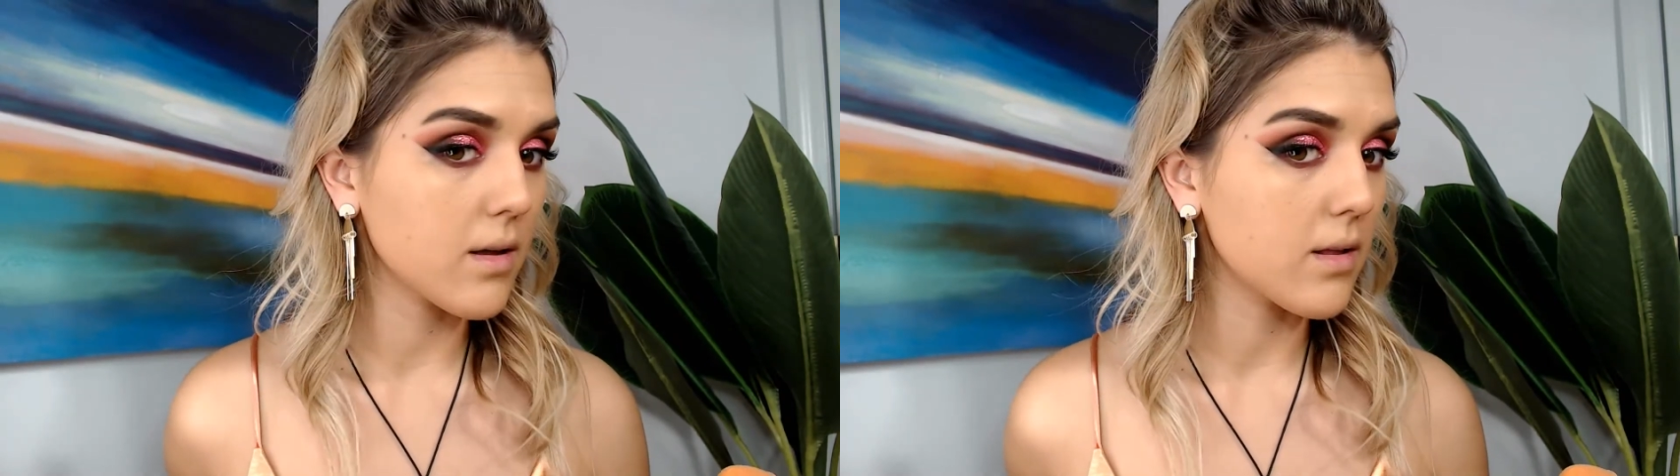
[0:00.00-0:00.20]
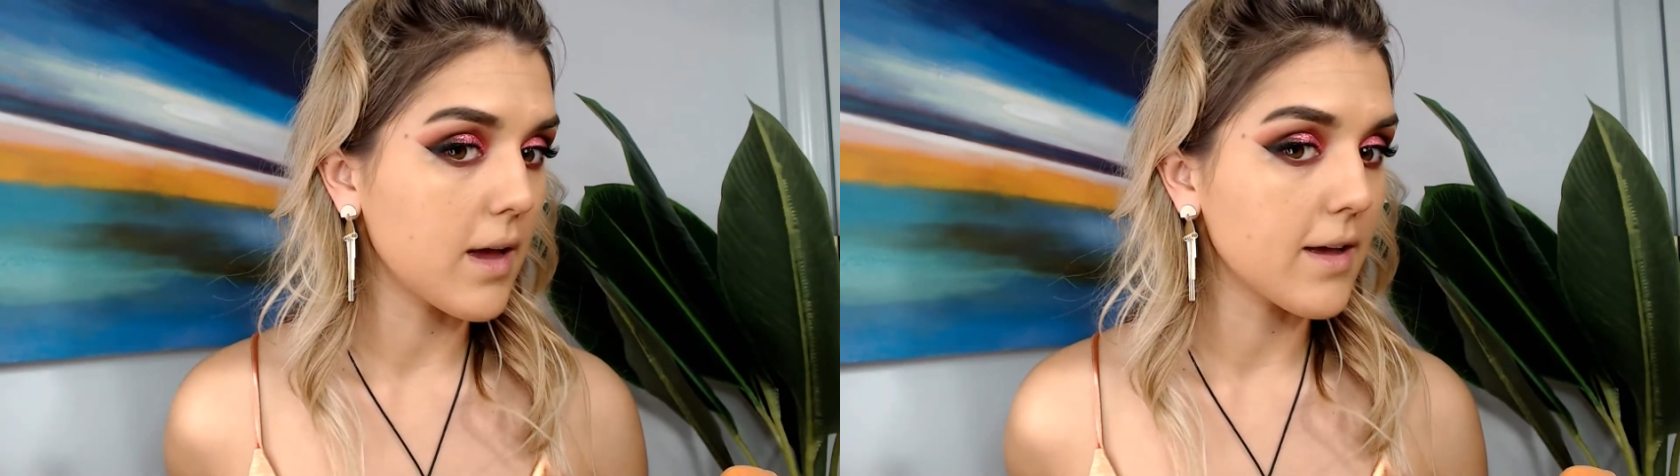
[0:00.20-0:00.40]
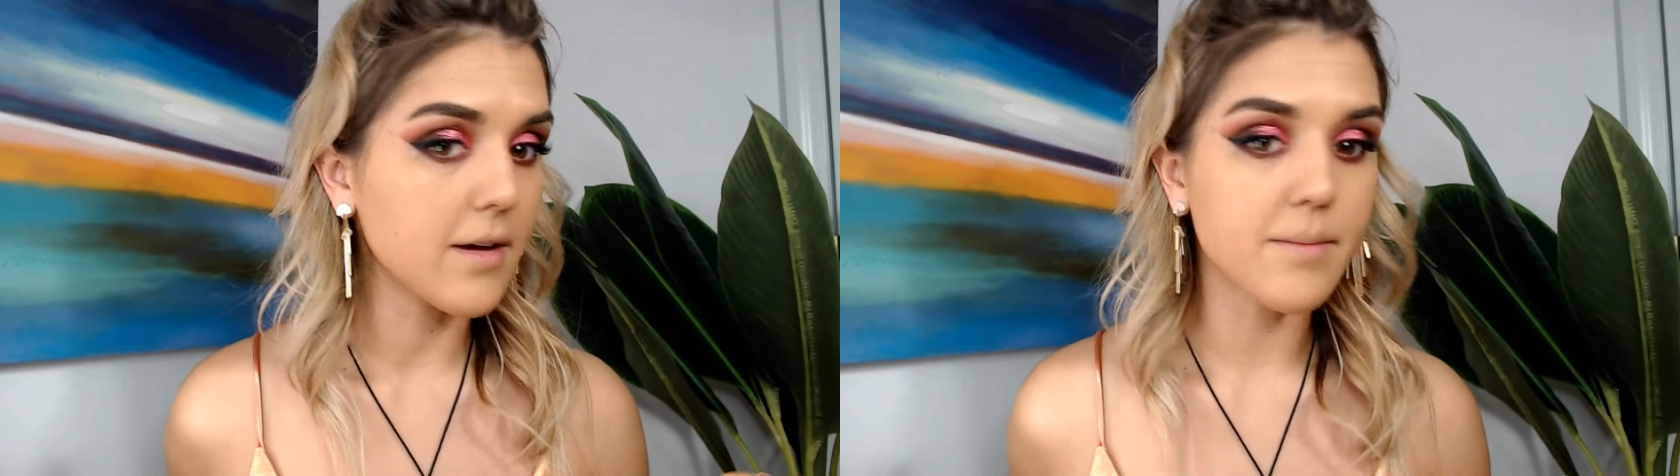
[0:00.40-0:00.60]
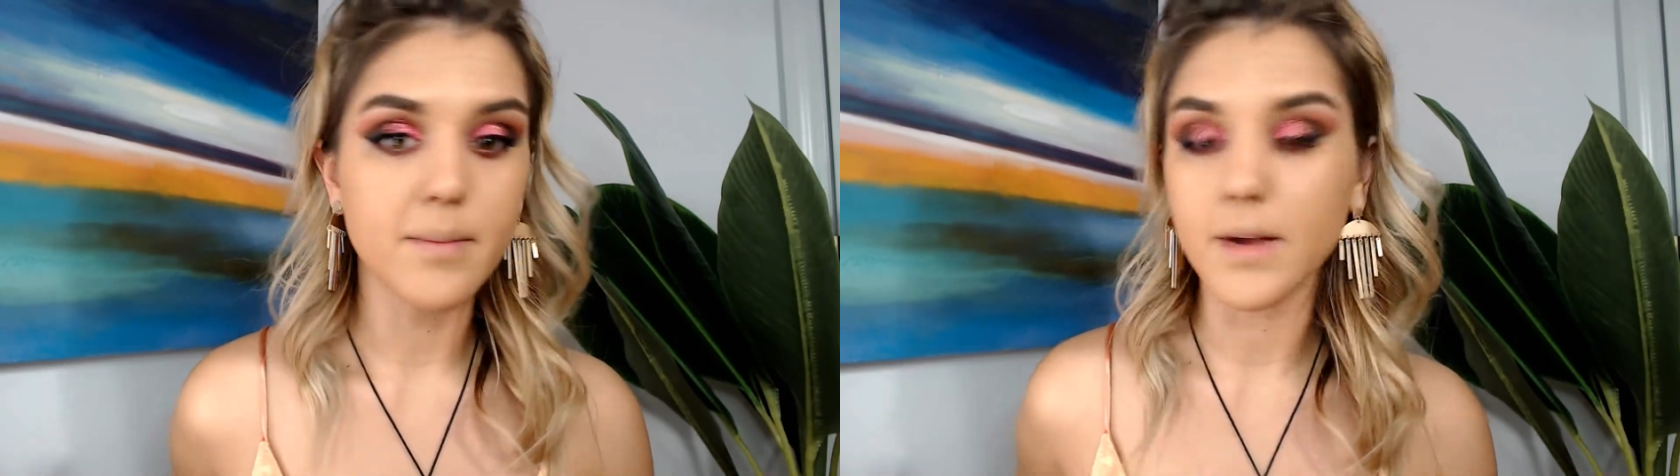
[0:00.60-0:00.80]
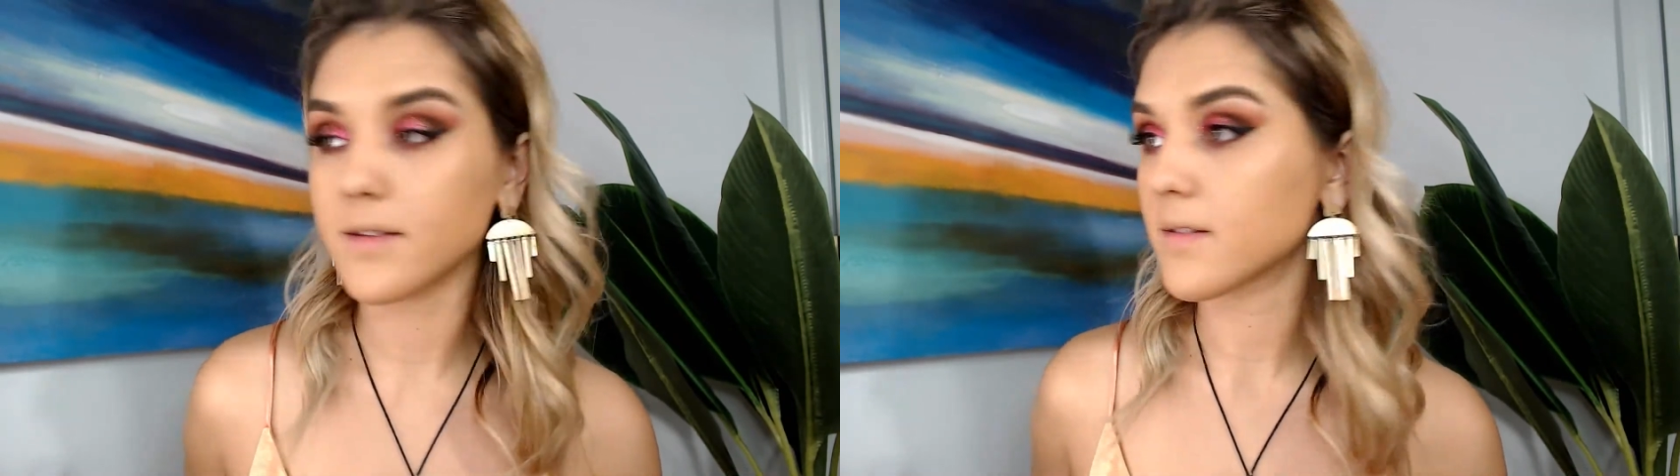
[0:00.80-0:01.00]
Like,
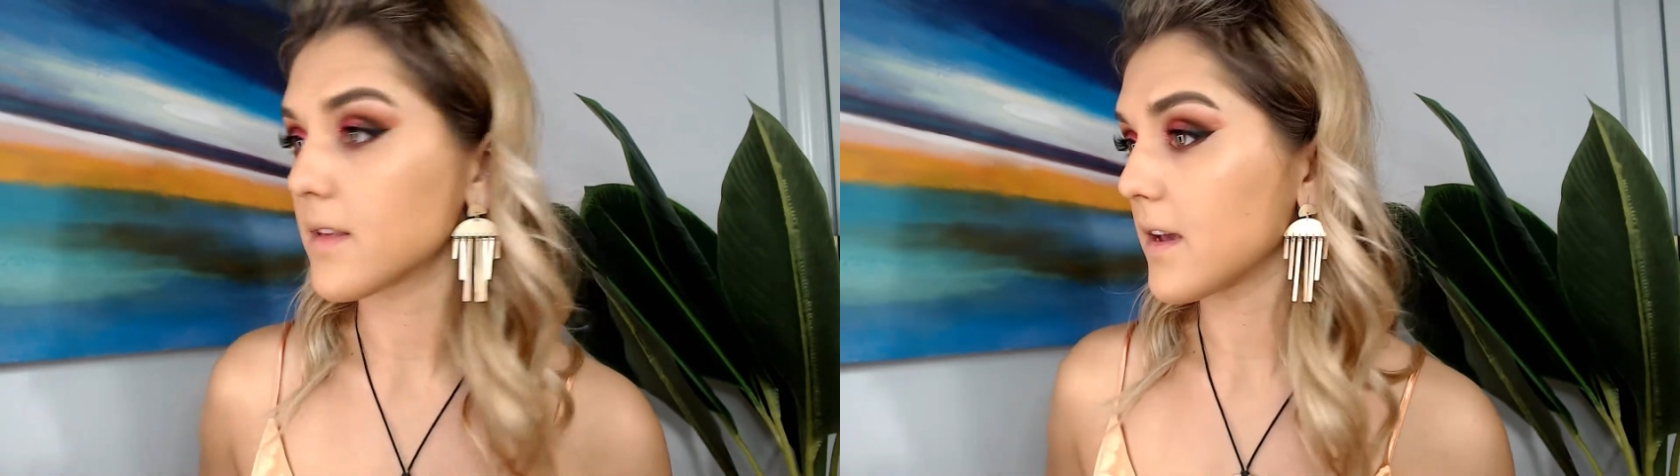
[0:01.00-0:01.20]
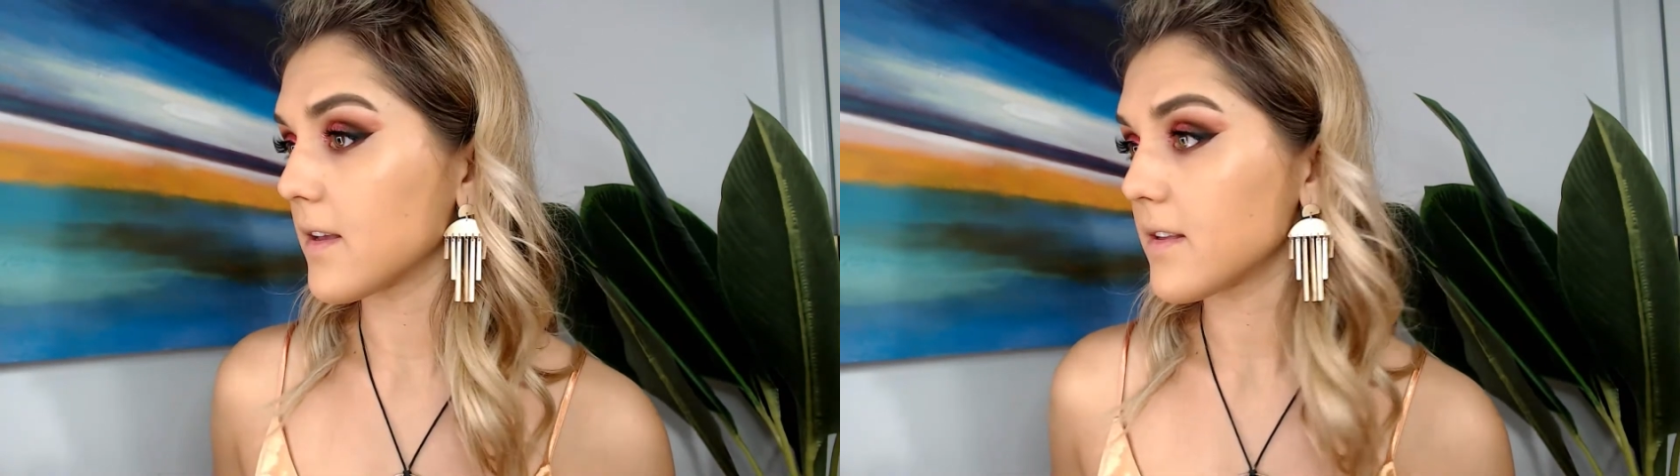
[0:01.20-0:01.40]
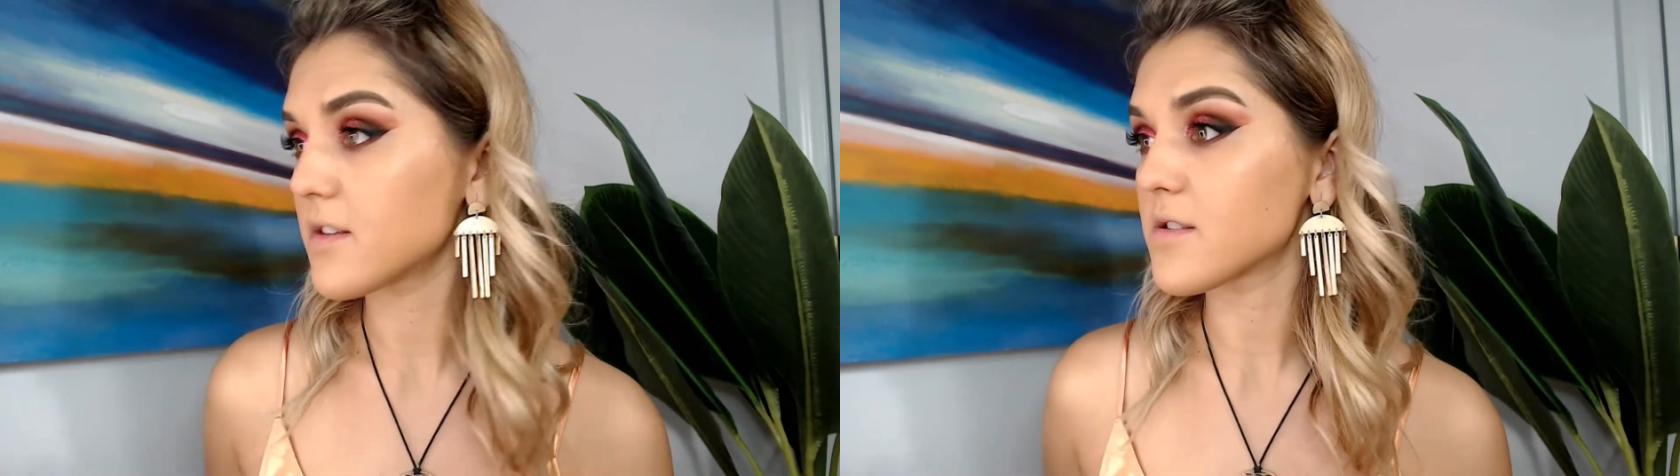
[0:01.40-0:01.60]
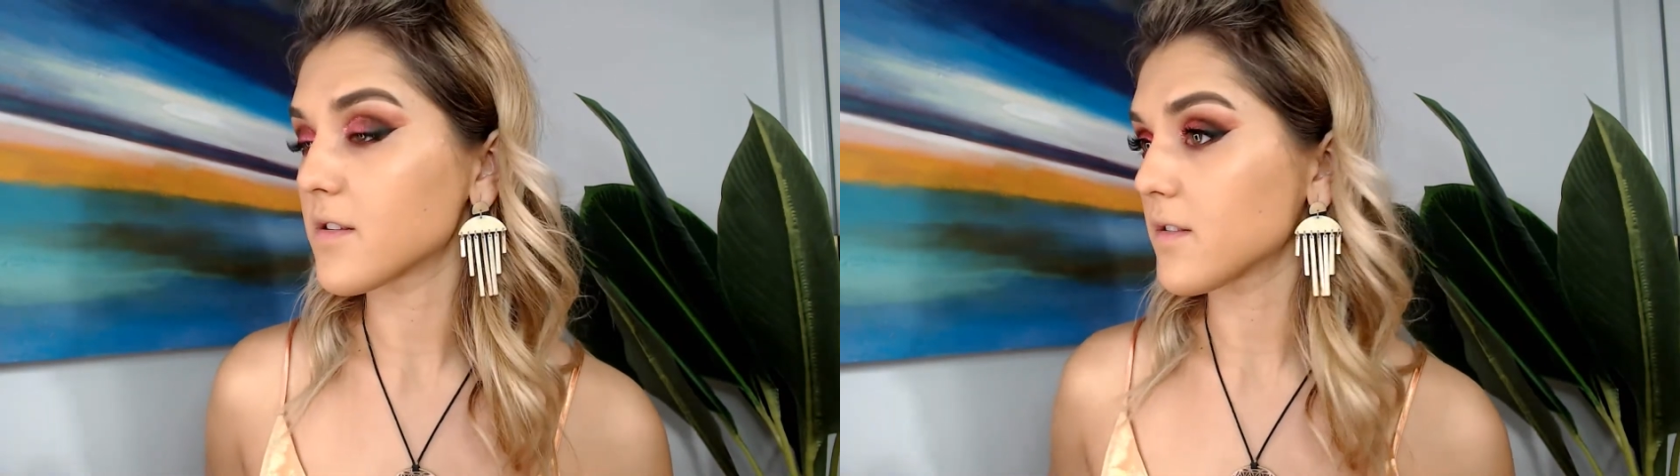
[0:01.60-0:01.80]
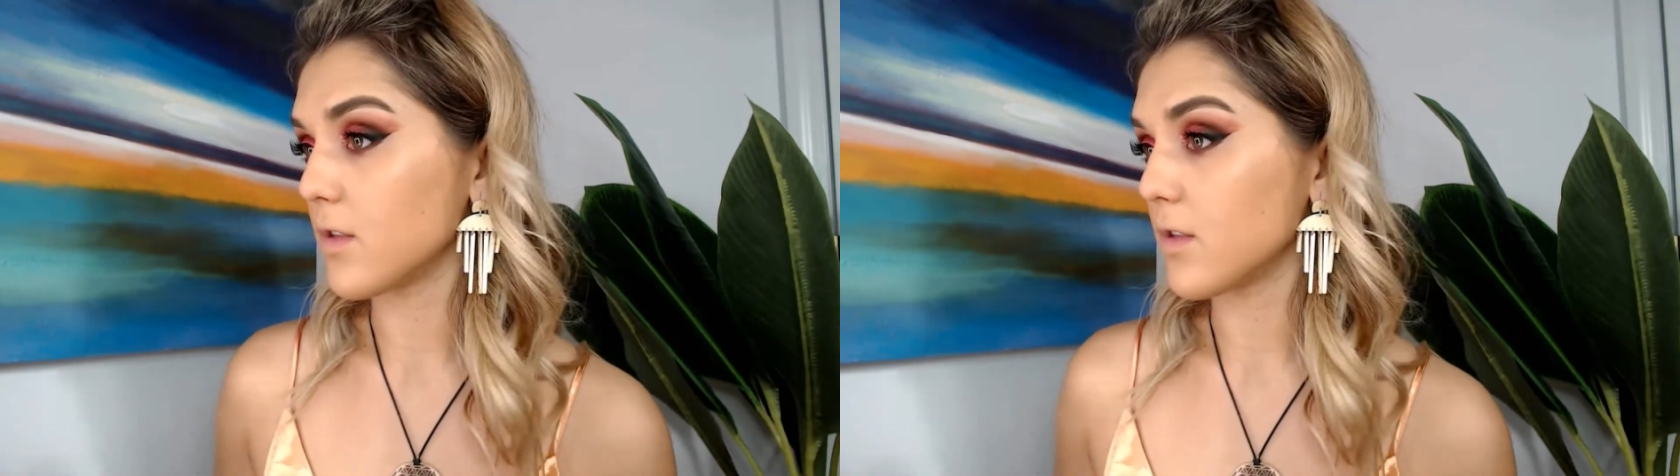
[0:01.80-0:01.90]
my skin just